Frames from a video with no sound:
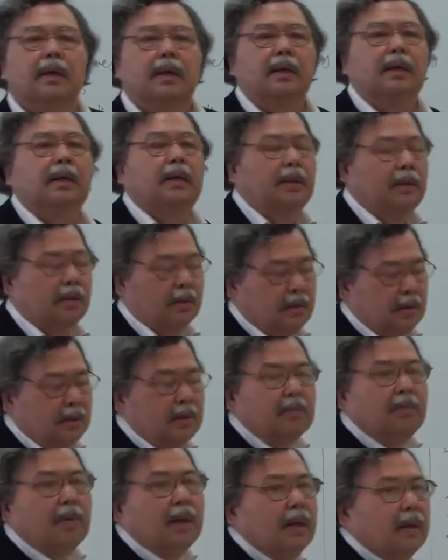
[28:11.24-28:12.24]
really used
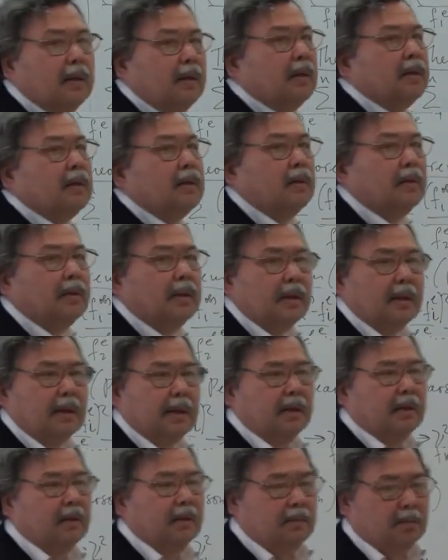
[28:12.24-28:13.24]
in practice on the
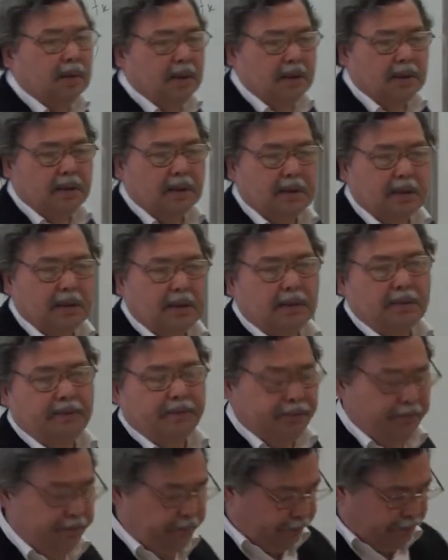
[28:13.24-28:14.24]
regular basis.
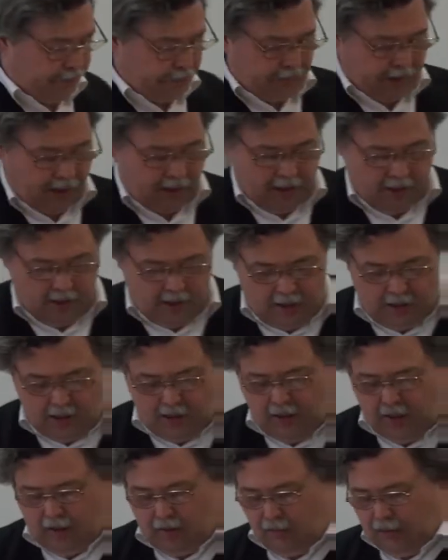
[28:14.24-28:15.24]

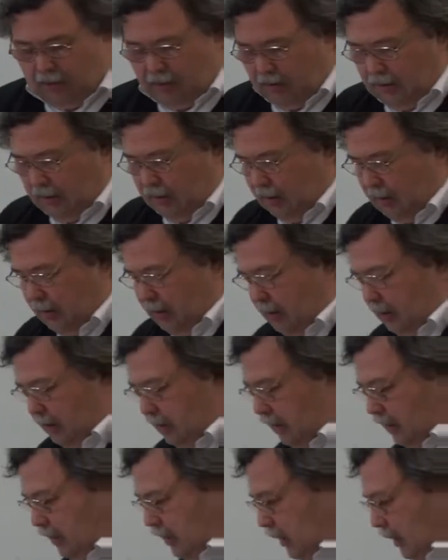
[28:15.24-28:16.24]
Well,
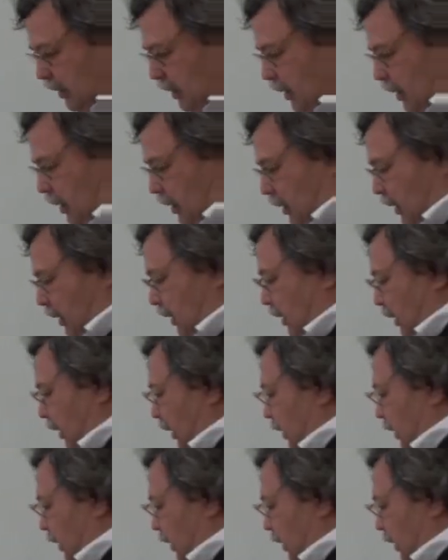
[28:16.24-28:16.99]
let's discuss this